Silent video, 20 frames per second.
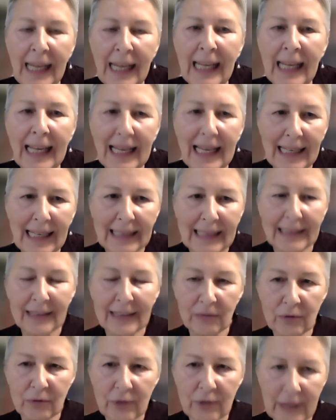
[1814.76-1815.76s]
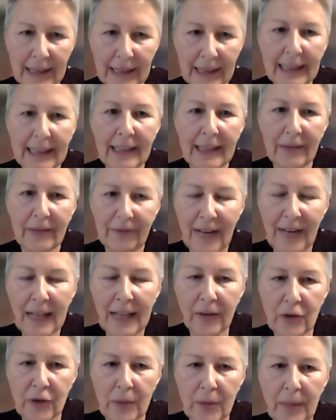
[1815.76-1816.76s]
and really
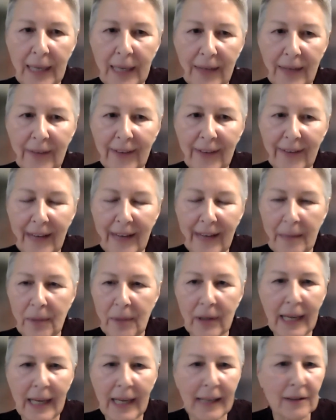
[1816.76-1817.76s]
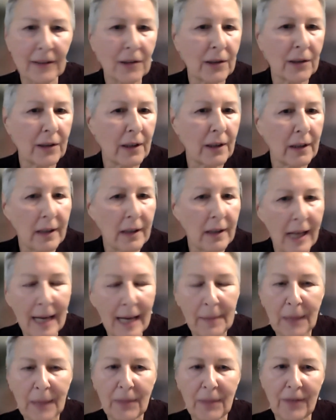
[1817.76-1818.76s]
follow Japan's example and
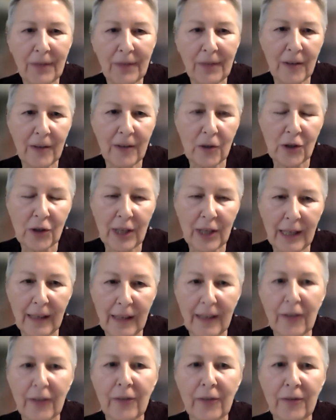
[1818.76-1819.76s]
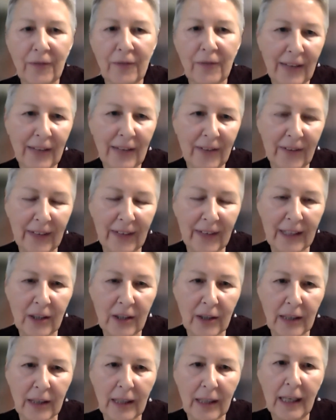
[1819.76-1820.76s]
climb up the value chain as fast as they
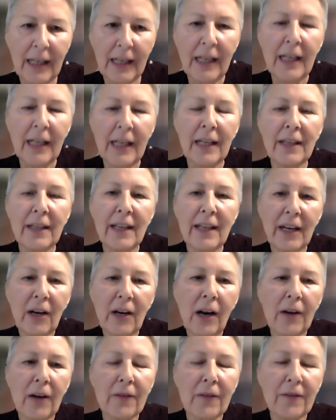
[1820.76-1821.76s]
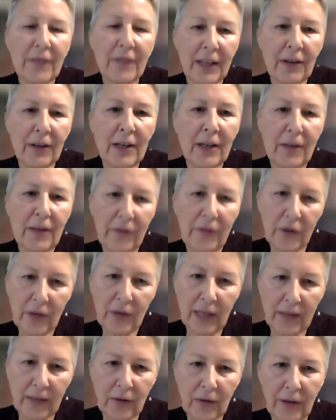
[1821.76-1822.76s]
could. There are very few
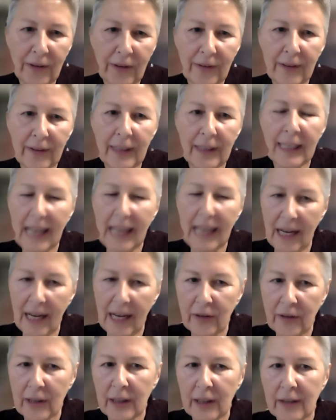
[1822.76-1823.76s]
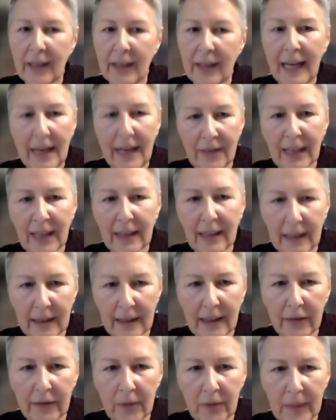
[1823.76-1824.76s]
countries in Africa that have that kind of
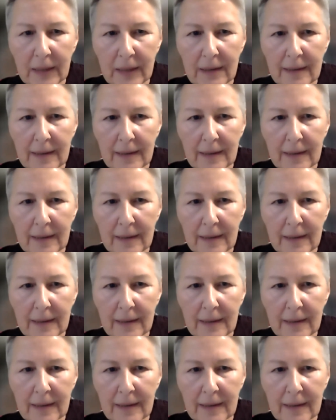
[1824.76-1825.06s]
government.